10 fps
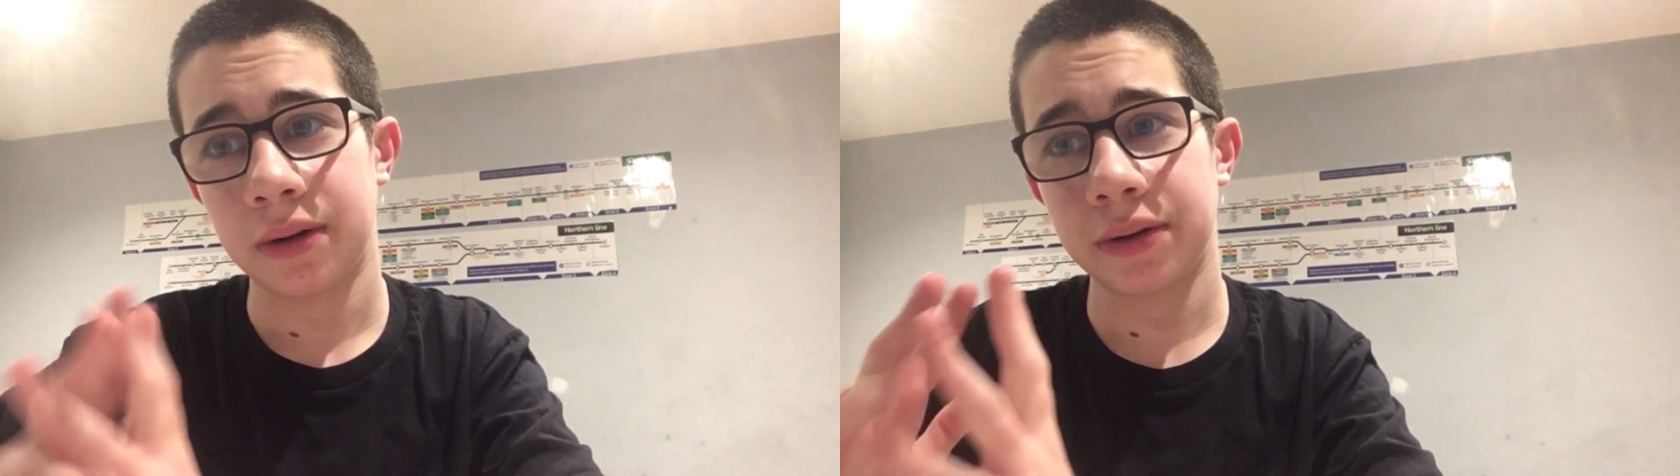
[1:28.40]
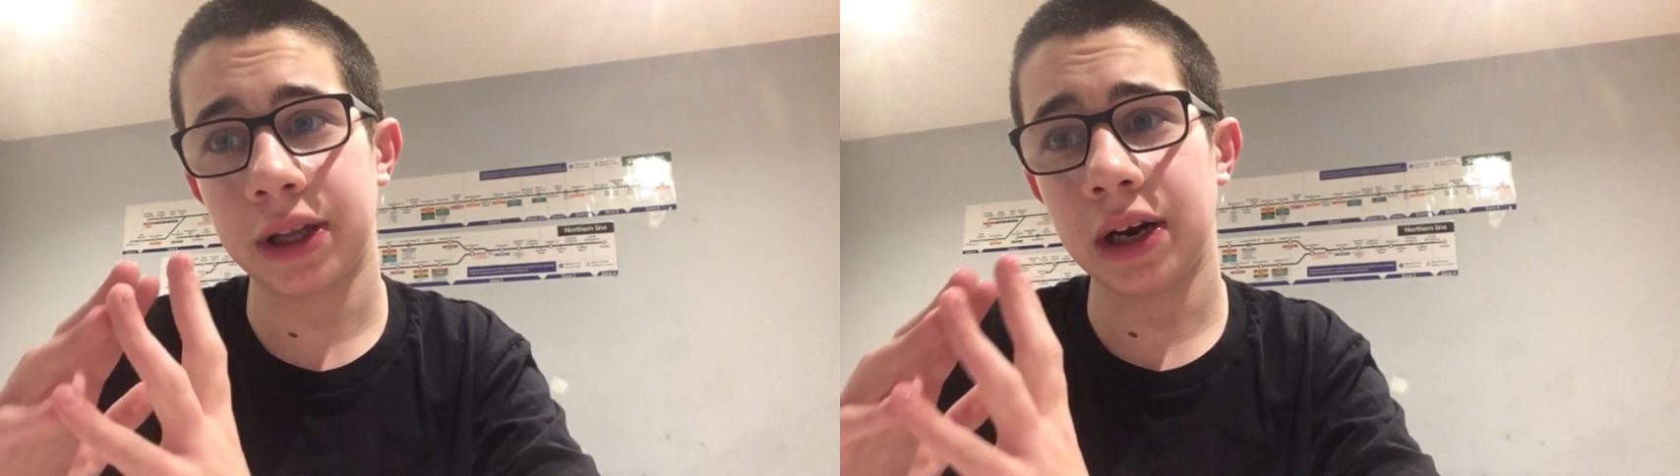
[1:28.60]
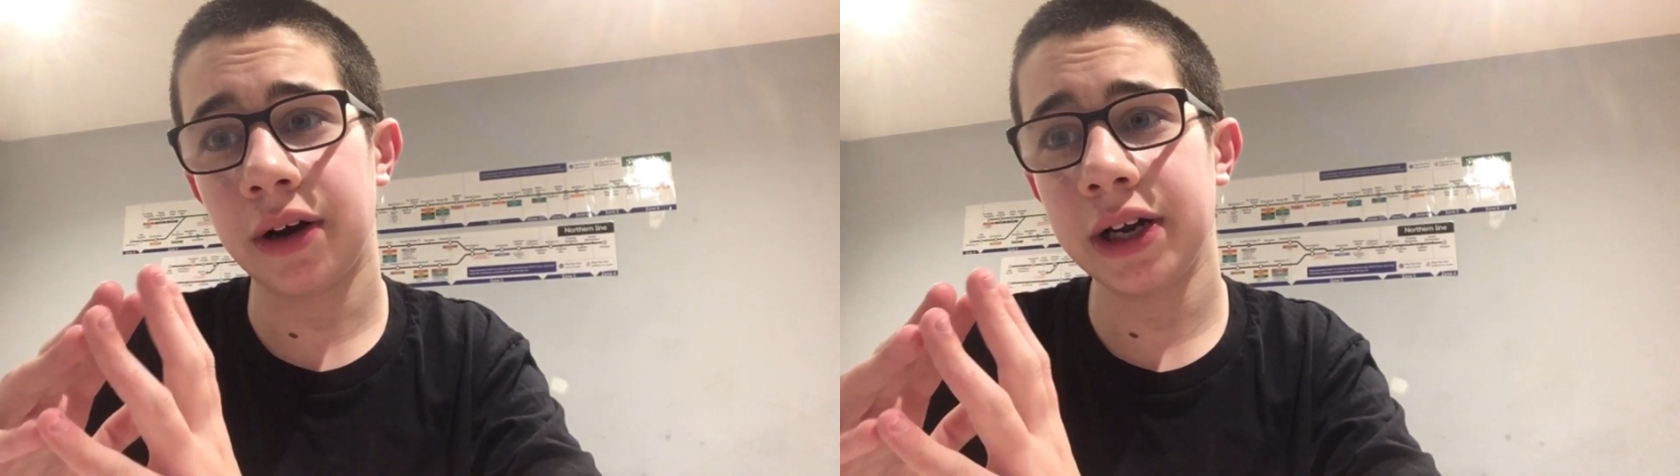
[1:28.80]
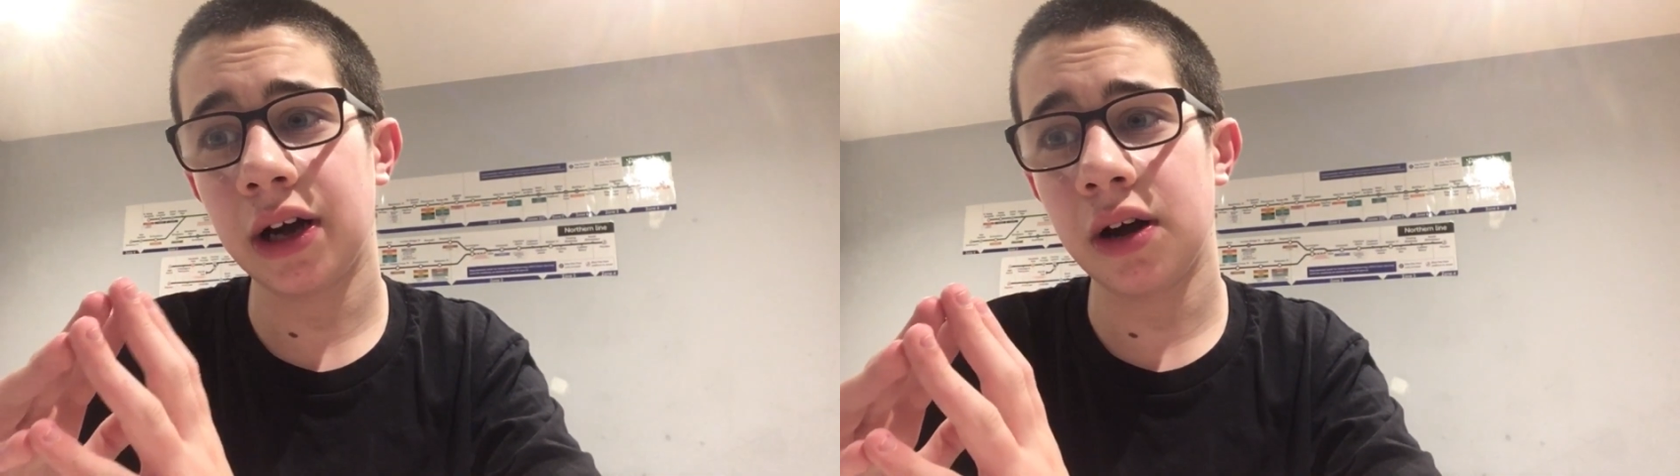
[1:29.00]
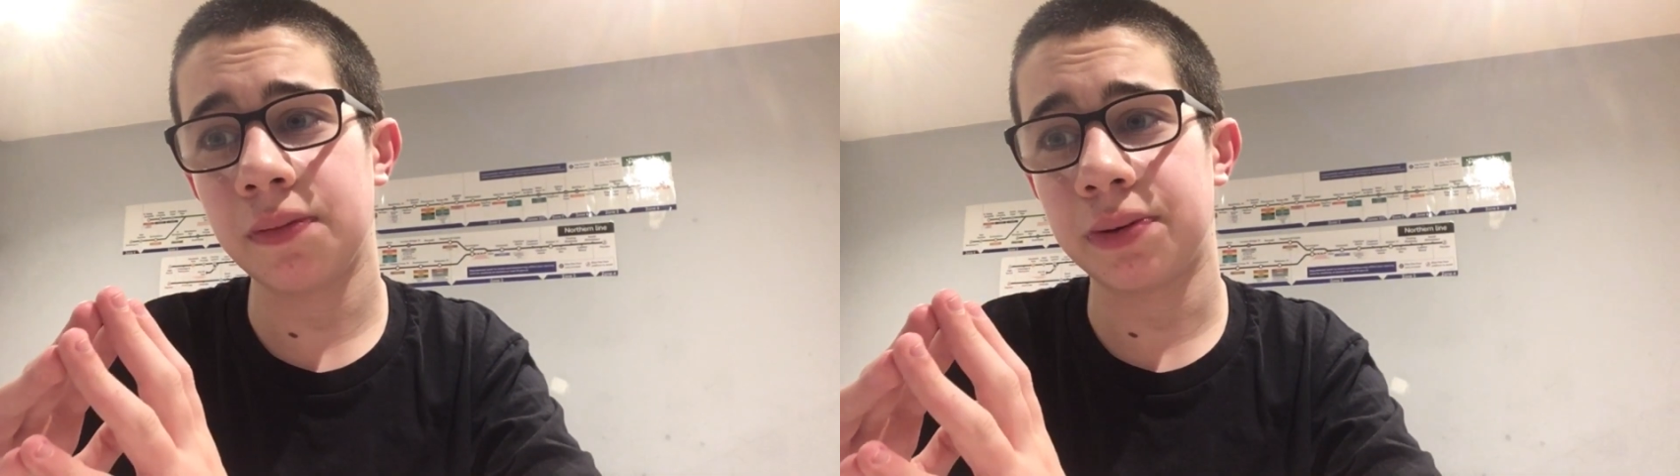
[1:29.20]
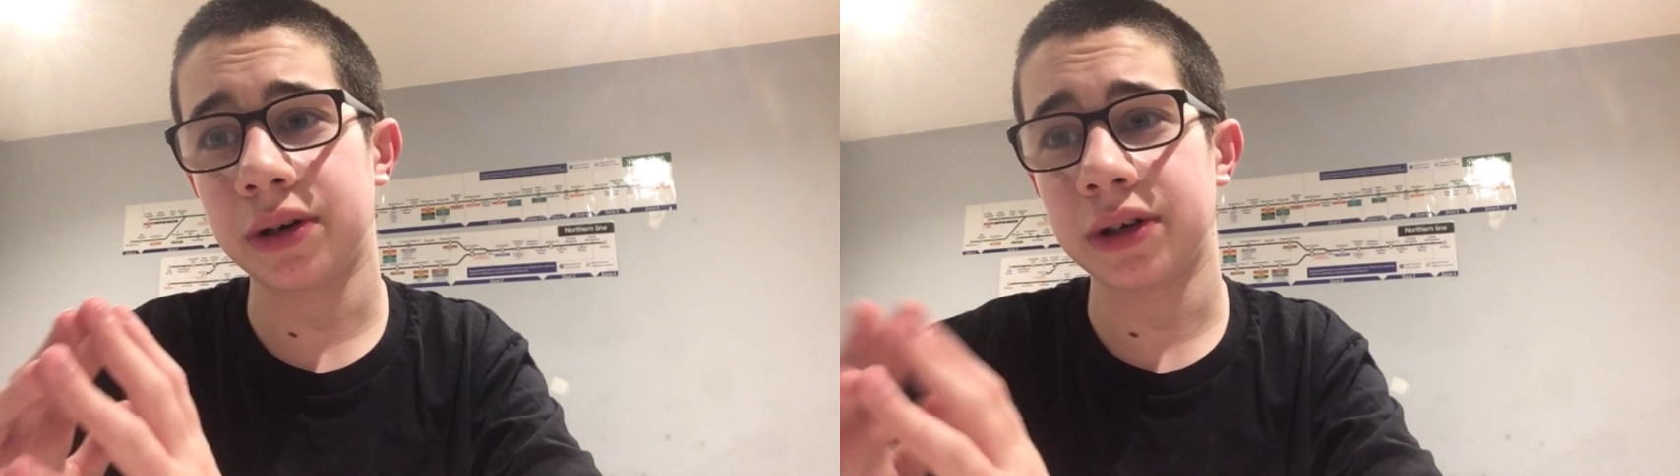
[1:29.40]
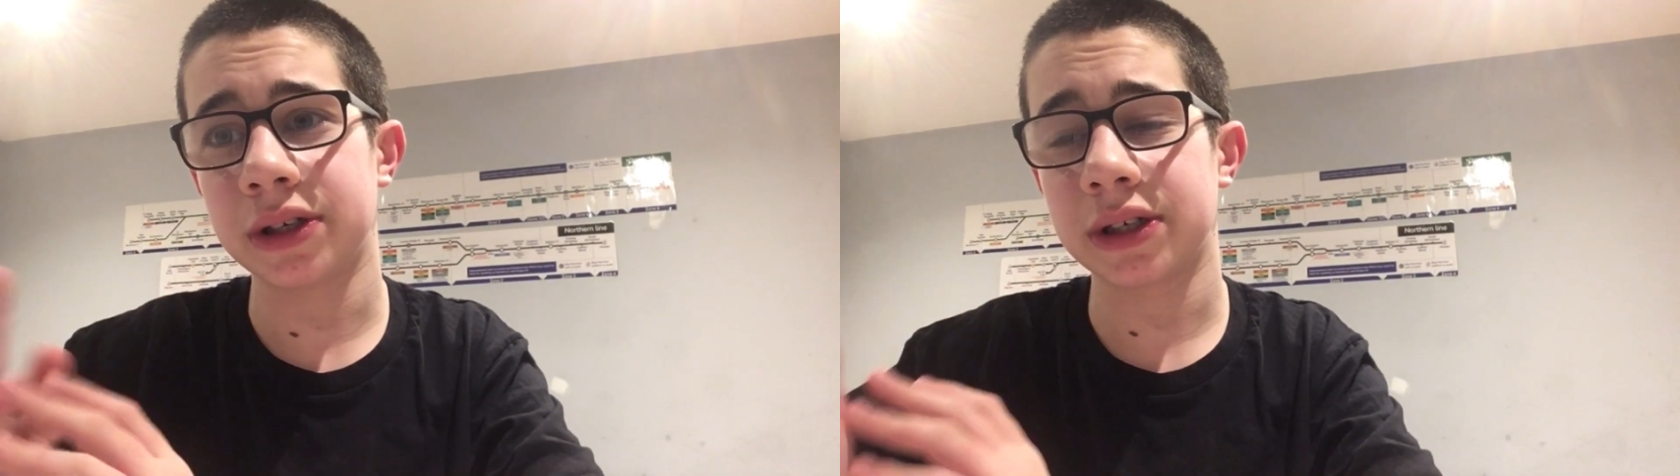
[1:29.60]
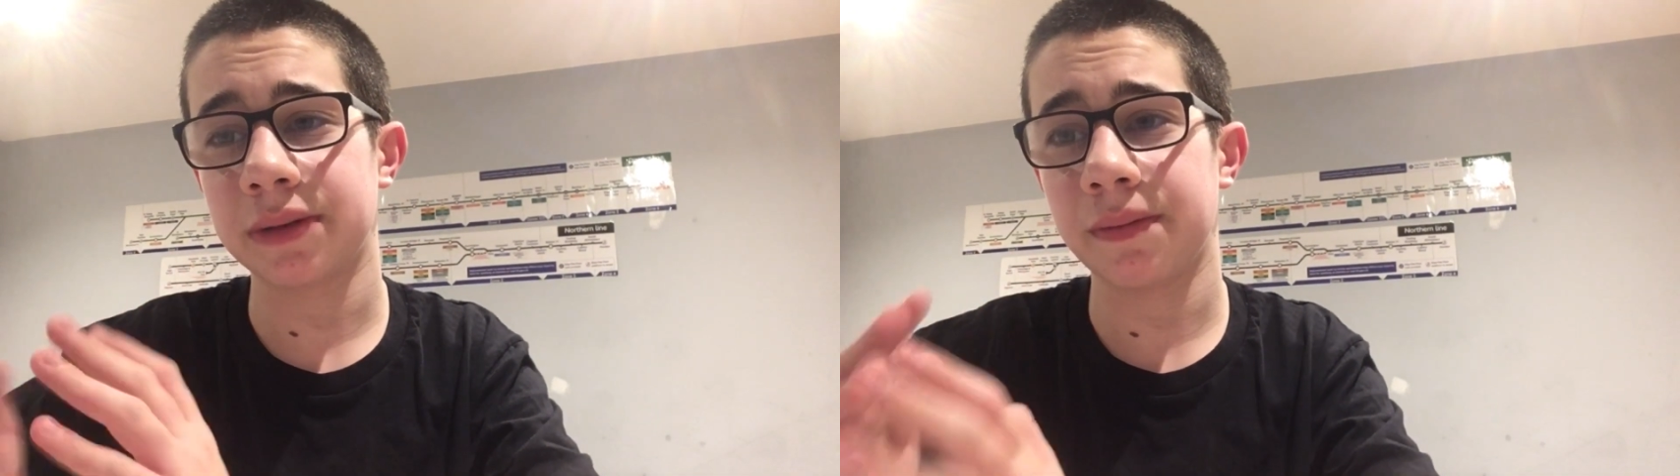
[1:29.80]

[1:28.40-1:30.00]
the line opened.